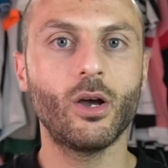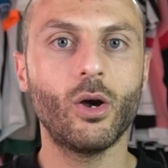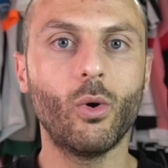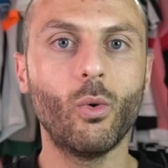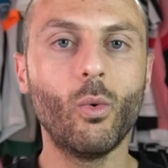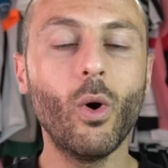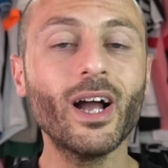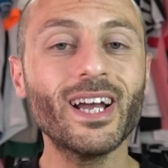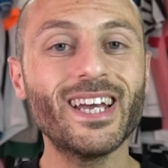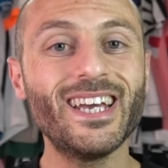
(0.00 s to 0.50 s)

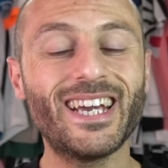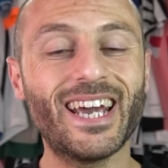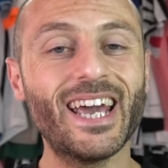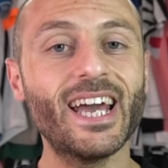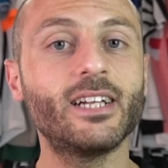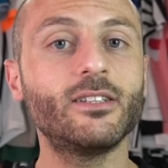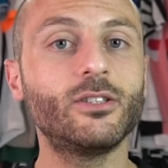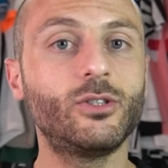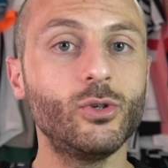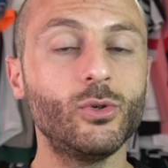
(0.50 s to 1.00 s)
What he
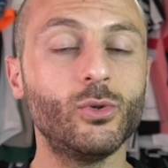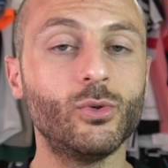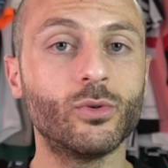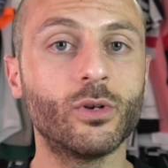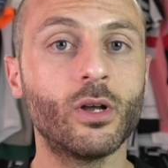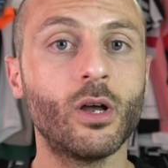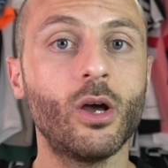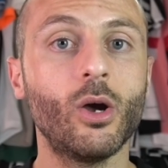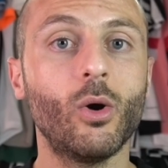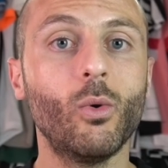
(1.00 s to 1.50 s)
can do,
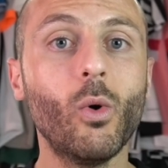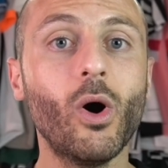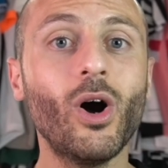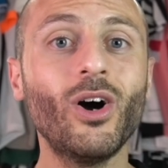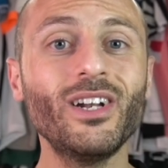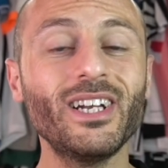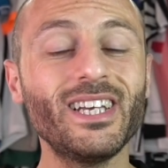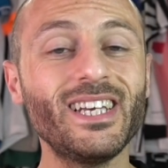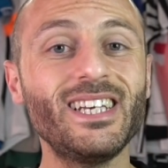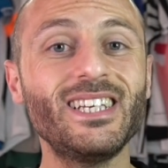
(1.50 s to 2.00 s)

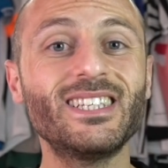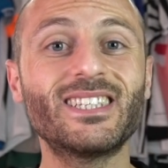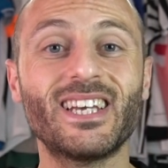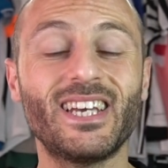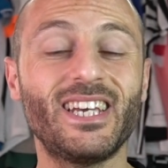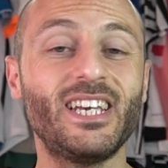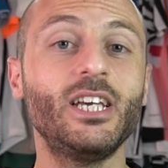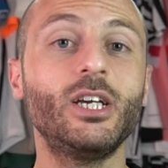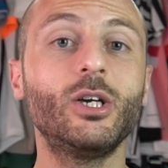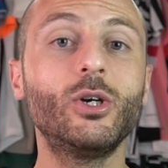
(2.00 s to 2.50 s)
what is
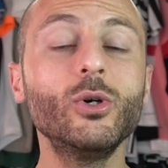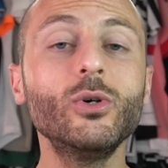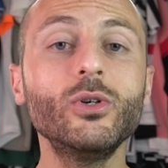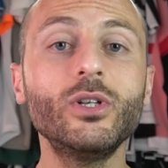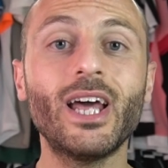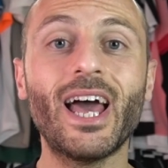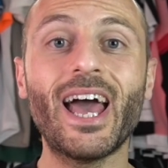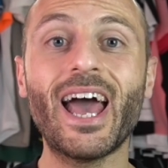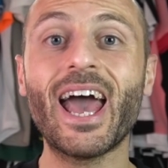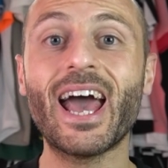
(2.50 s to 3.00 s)
he
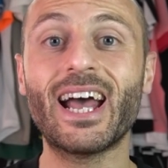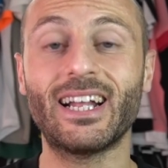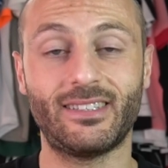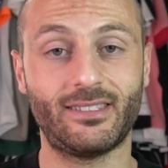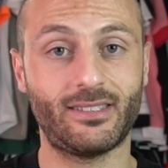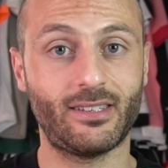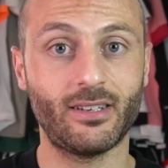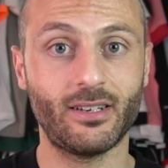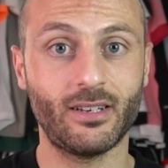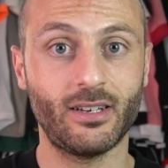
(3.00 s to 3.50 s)
good
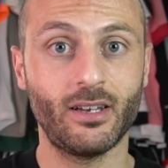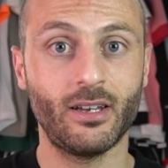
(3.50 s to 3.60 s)
at,